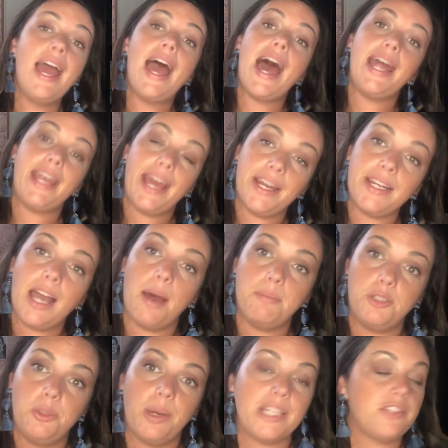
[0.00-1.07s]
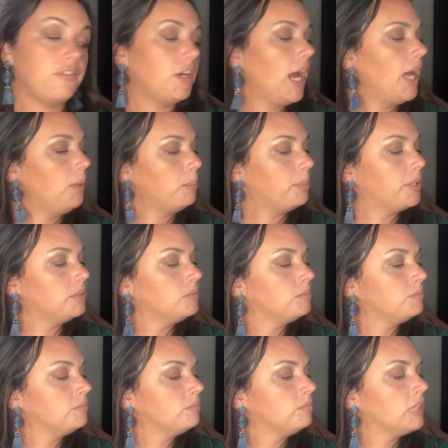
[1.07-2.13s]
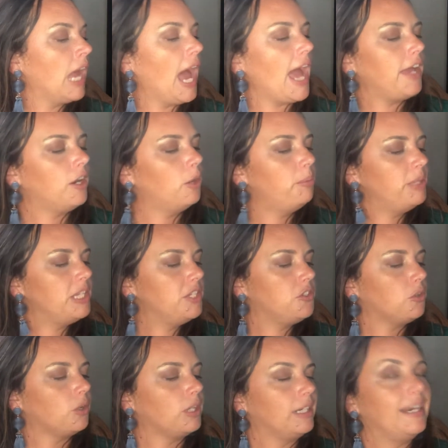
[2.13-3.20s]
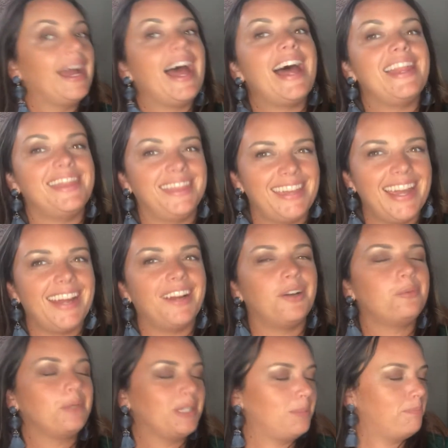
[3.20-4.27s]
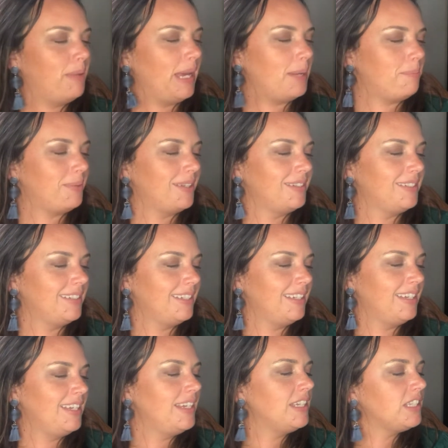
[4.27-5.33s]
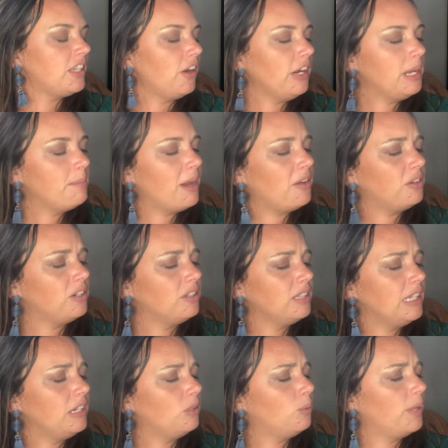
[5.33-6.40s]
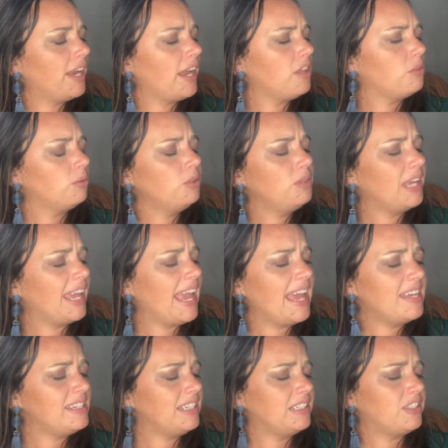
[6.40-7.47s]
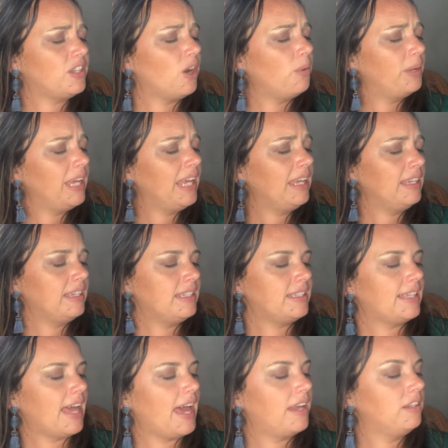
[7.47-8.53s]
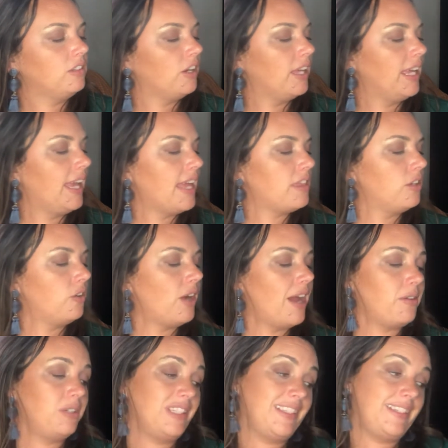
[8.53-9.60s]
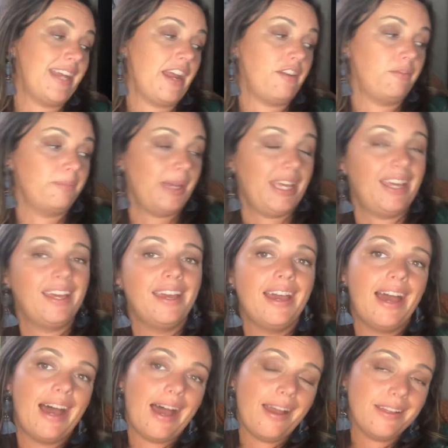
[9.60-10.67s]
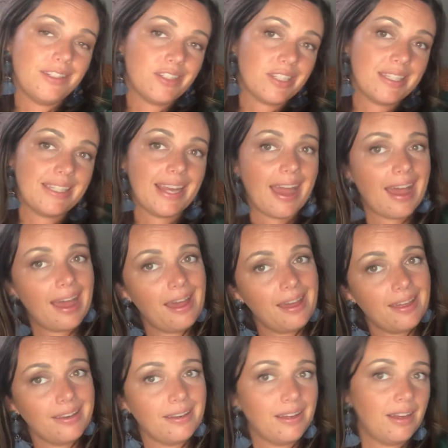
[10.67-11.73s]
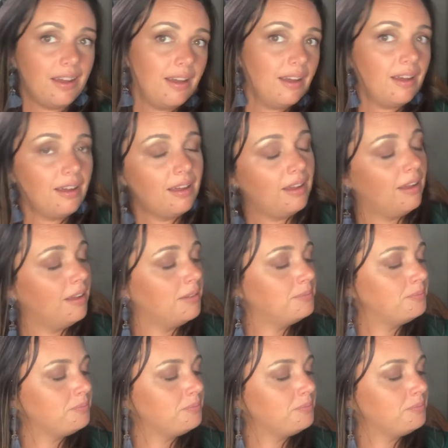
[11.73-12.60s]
and had come to us for help. I opened the door and there was Pip. Sorry about earlier when I threw the candy, Zoey, he said, looking at the ground instead of me. I just had a